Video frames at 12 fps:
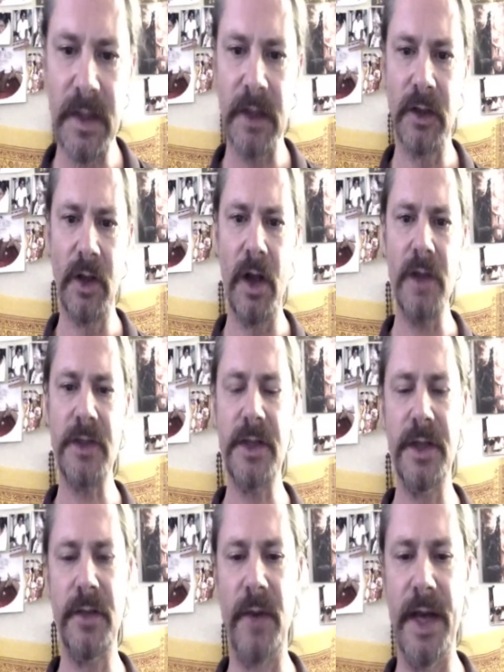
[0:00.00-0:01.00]
lost
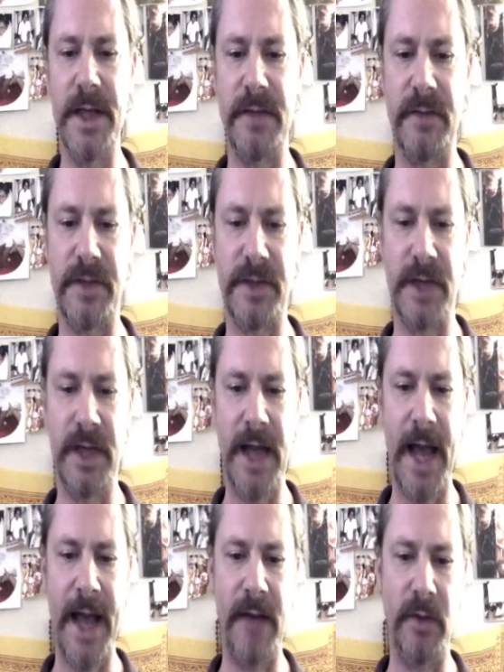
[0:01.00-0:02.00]
in the rays of the Sun
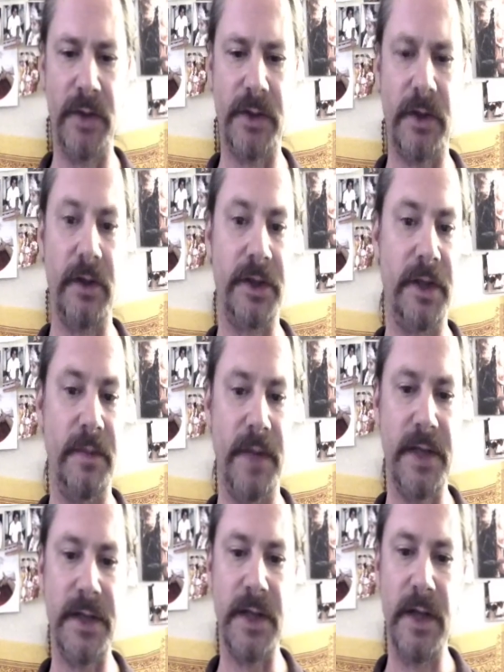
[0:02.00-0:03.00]
and what's called
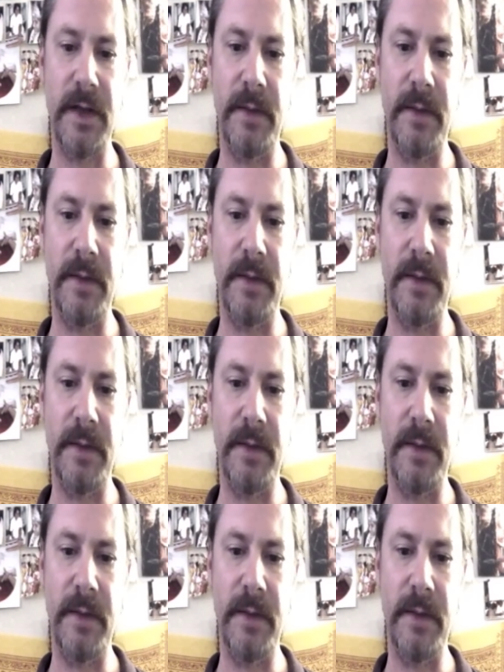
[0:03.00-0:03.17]
combust,